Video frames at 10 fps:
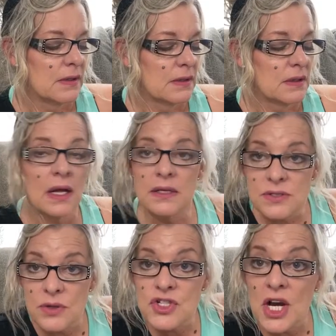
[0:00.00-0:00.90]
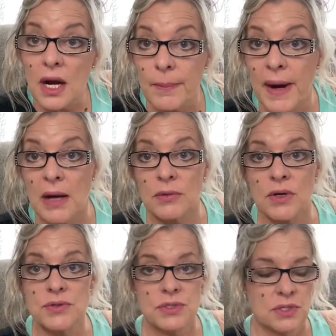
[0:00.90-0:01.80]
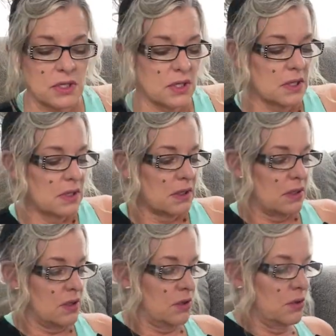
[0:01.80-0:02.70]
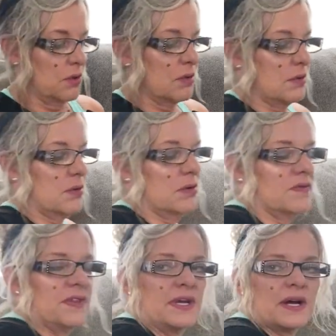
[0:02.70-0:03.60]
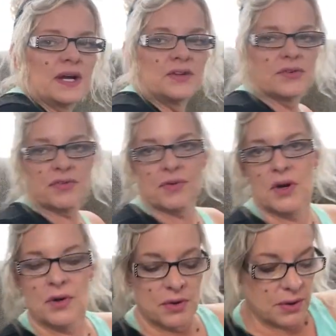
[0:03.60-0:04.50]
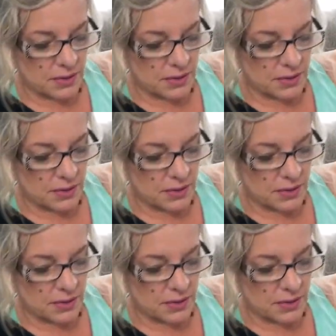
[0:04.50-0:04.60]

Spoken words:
Now let's go check our pot roast. You, over there on your throne.